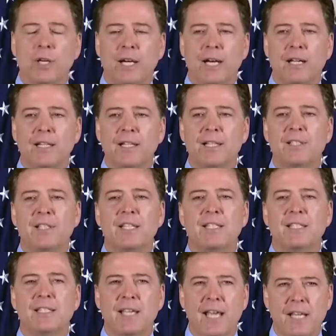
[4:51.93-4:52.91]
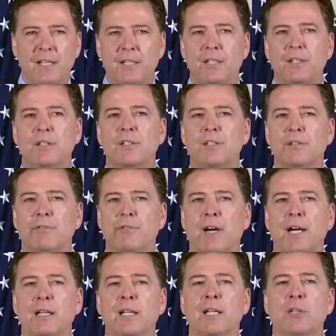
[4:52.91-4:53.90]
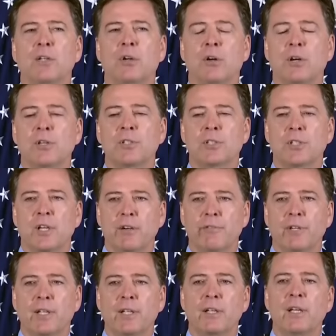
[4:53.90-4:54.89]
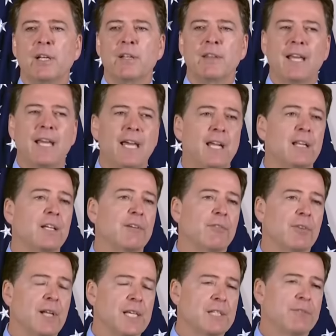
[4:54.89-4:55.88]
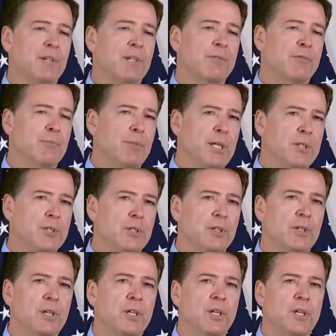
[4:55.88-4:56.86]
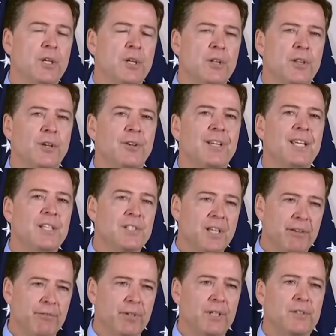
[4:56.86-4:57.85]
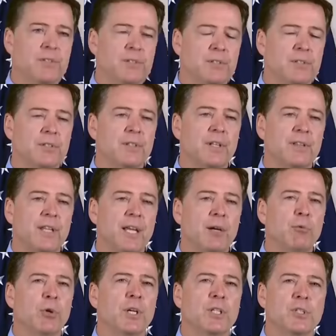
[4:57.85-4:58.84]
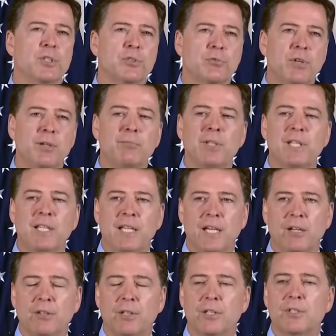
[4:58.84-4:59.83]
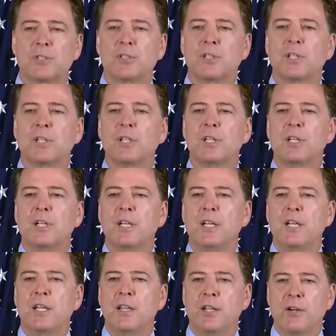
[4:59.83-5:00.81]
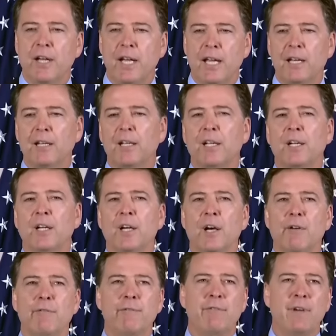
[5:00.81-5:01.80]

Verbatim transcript: have a better idea uh, of what we are, are dealing with. But at this point, I think we're kind of in a wait and see posture. I do yep,